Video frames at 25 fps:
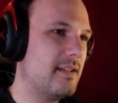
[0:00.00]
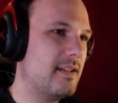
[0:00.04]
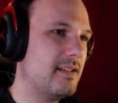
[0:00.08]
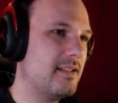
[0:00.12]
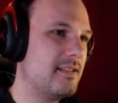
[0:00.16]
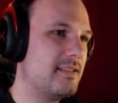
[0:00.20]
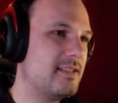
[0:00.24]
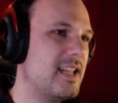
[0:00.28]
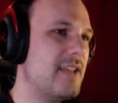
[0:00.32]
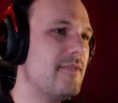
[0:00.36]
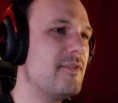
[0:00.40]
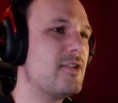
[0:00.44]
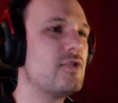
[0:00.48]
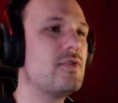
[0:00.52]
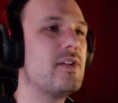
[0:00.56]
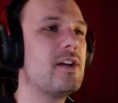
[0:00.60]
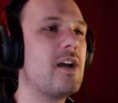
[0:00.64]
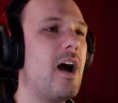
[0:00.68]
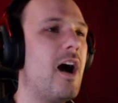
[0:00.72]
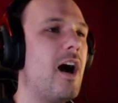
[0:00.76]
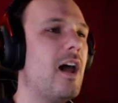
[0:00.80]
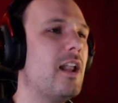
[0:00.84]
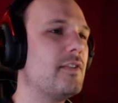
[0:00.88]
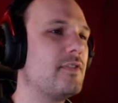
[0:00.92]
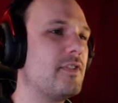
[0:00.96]
See, we're doing
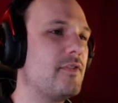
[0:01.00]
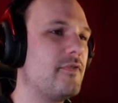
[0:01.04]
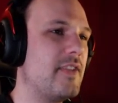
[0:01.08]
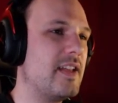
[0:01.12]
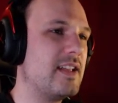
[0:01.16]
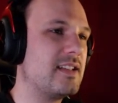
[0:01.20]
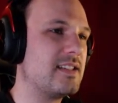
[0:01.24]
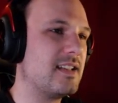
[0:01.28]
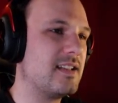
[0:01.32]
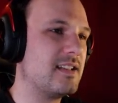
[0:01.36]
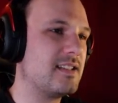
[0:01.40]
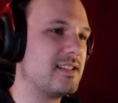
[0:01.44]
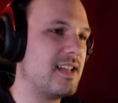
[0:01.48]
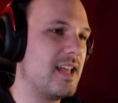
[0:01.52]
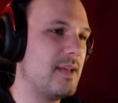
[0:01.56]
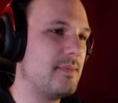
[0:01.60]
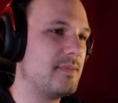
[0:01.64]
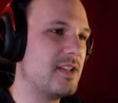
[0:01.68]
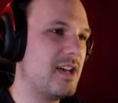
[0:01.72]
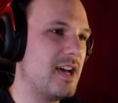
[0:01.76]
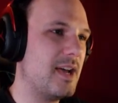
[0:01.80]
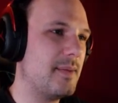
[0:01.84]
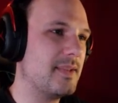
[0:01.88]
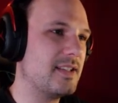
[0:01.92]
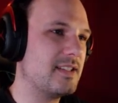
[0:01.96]
all of the things at the same
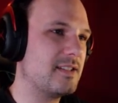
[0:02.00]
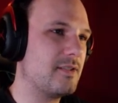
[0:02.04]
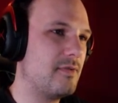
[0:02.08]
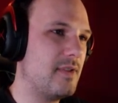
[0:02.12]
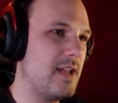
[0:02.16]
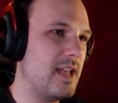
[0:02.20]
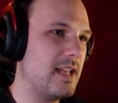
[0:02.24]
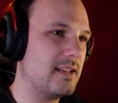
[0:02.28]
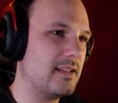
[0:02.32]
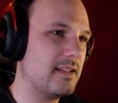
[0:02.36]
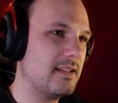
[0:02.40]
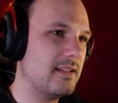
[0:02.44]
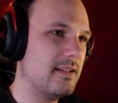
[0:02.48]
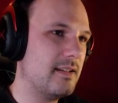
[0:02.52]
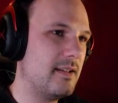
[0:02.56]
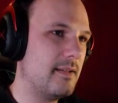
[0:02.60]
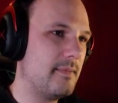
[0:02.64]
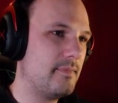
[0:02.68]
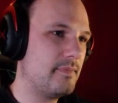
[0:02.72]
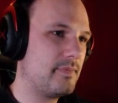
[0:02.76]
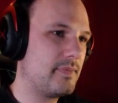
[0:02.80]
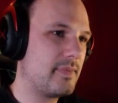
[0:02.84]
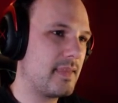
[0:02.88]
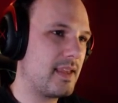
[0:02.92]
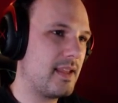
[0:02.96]
time, it's great.
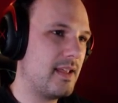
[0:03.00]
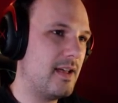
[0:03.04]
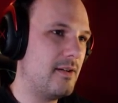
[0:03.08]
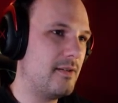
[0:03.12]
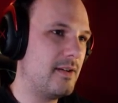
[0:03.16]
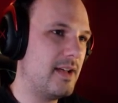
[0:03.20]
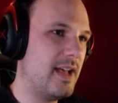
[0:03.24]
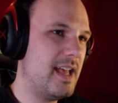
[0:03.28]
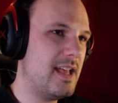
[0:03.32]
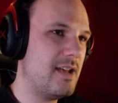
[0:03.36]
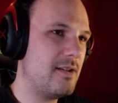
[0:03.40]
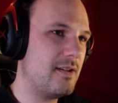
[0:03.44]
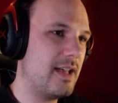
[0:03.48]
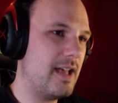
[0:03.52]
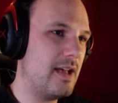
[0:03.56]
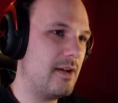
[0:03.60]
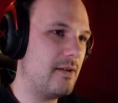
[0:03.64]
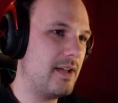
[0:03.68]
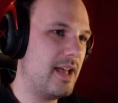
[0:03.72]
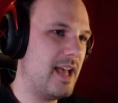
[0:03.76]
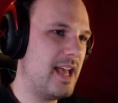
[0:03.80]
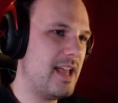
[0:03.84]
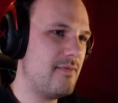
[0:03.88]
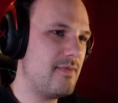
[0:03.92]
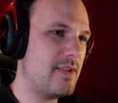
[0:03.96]
Okay, okay,
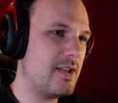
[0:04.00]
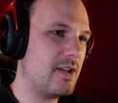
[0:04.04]
okay, we